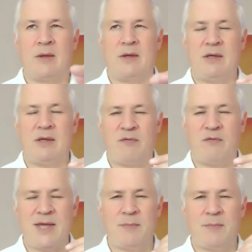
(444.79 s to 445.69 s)
if I
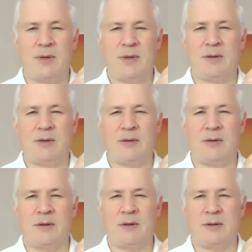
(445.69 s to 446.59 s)
am
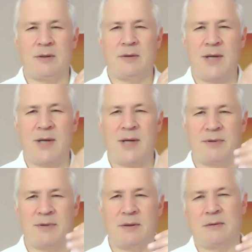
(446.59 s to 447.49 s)
uh,
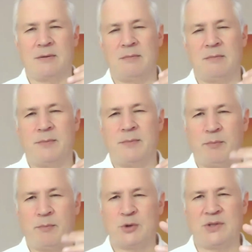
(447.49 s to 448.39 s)
having
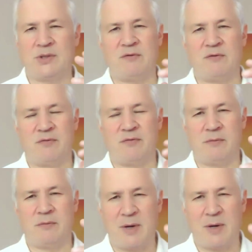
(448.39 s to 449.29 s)
positive, uh,
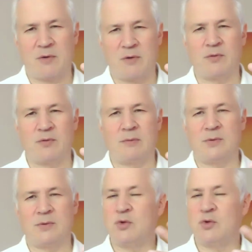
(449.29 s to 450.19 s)
powerful,
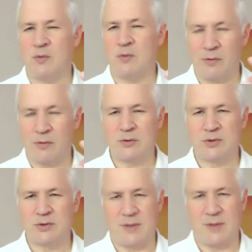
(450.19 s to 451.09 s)
useful
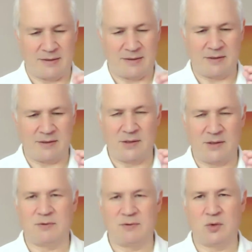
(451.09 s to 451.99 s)
thoughts at the
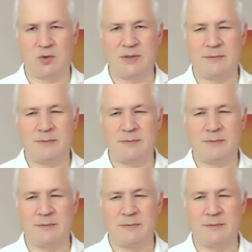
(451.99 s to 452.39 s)
given moment,